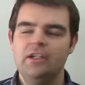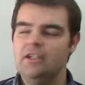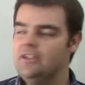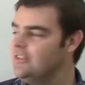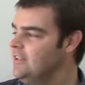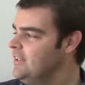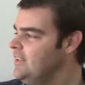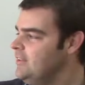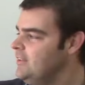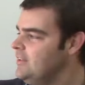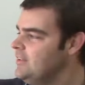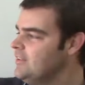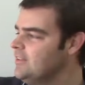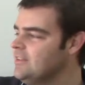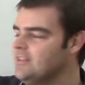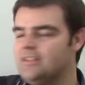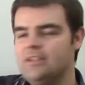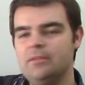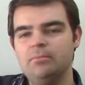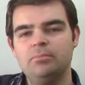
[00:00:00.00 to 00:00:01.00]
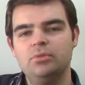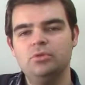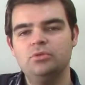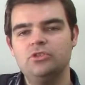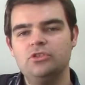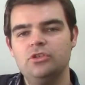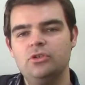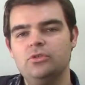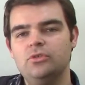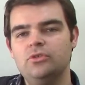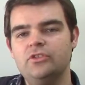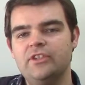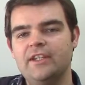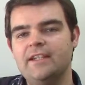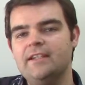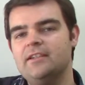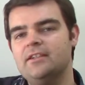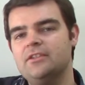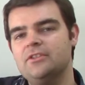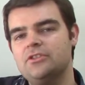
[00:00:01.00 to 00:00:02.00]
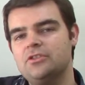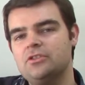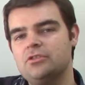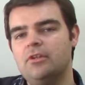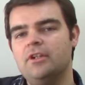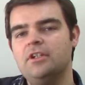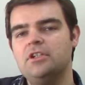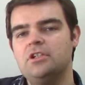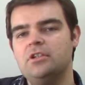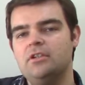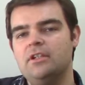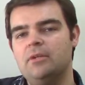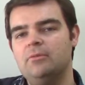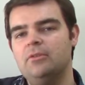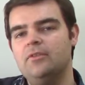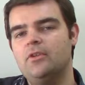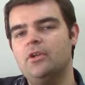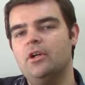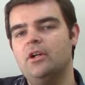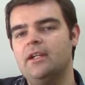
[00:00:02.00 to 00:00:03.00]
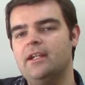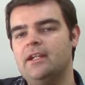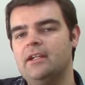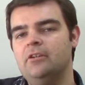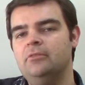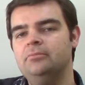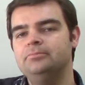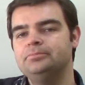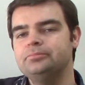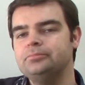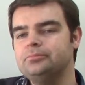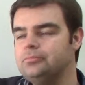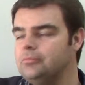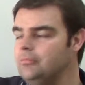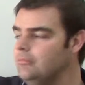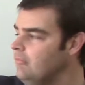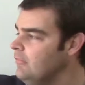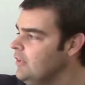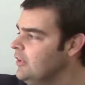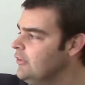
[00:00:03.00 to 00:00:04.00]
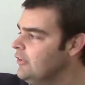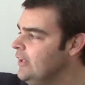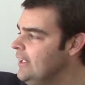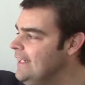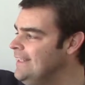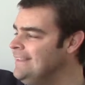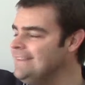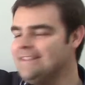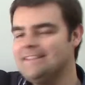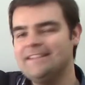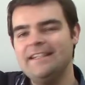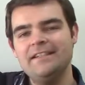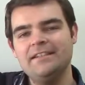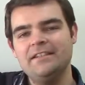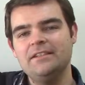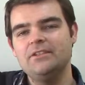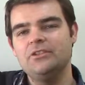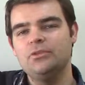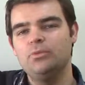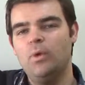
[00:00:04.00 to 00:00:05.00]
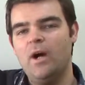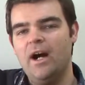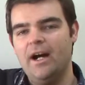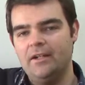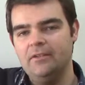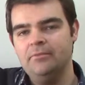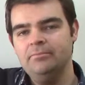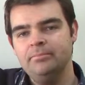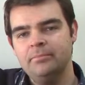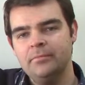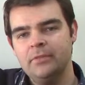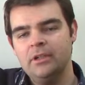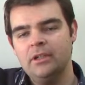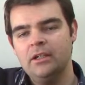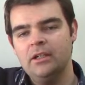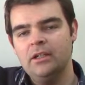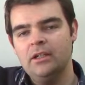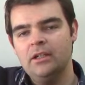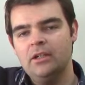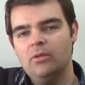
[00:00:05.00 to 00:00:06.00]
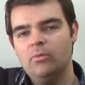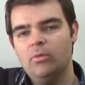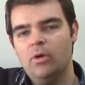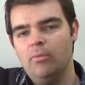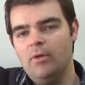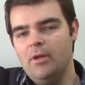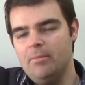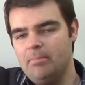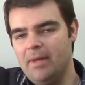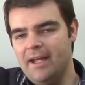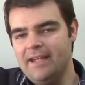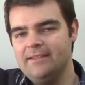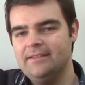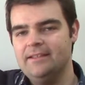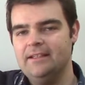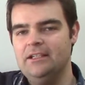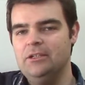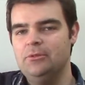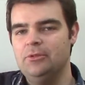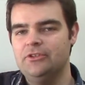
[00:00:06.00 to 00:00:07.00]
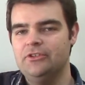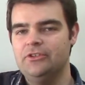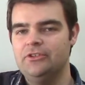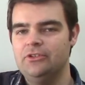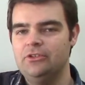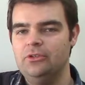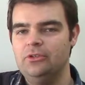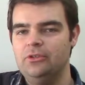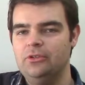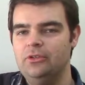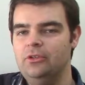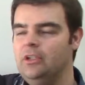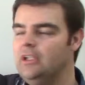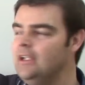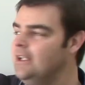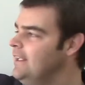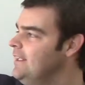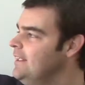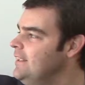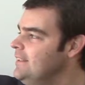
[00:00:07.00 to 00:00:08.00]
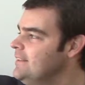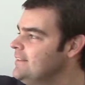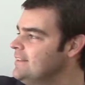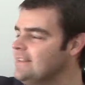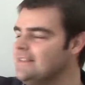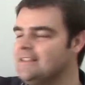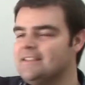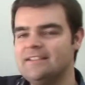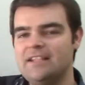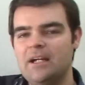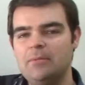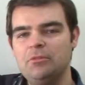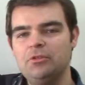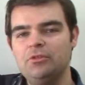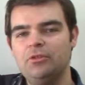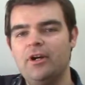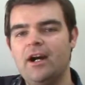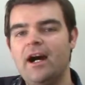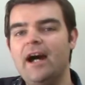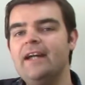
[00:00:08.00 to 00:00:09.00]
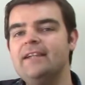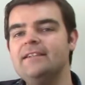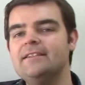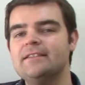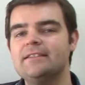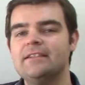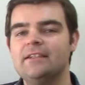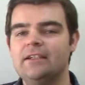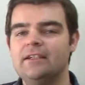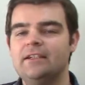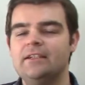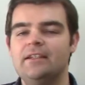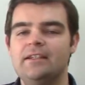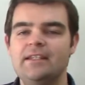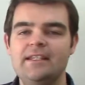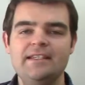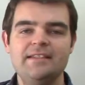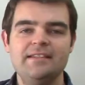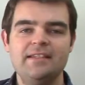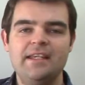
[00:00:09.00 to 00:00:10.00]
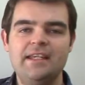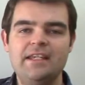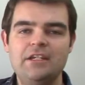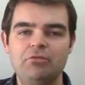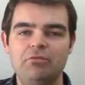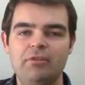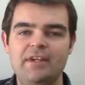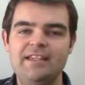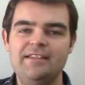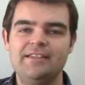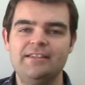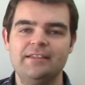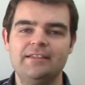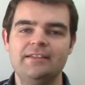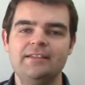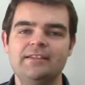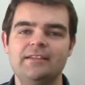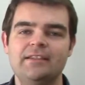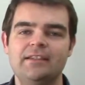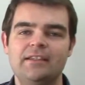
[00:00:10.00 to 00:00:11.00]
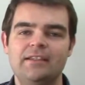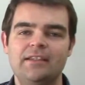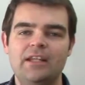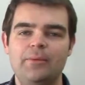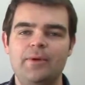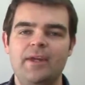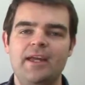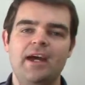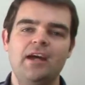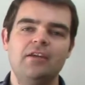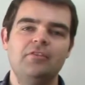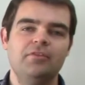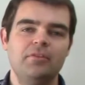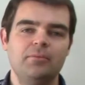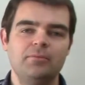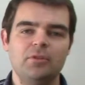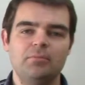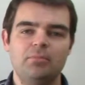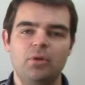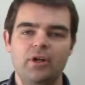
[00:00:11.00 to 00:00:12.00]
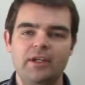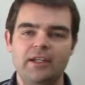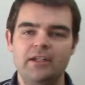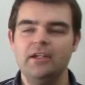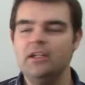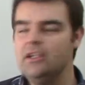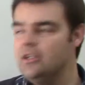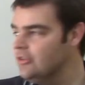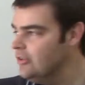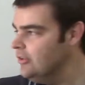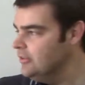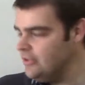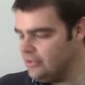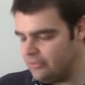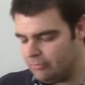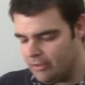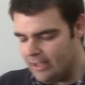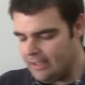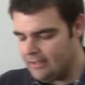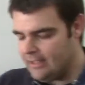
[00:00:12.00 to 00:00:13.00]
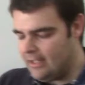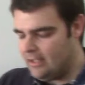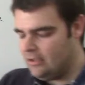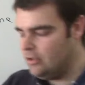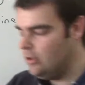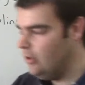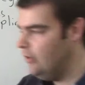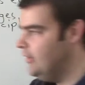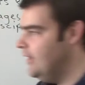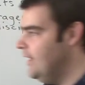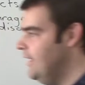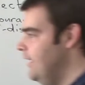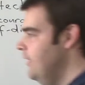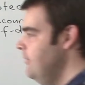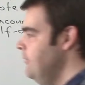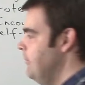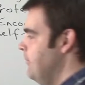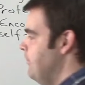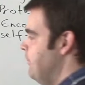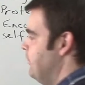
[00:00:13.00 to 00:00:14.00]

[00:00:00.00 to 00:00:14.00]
So this is a simple 2-sentence structure that we've got here. So in sentence 1, what we basically want to do is summarize these key reasons that we had from the body. So I'll just write that note there.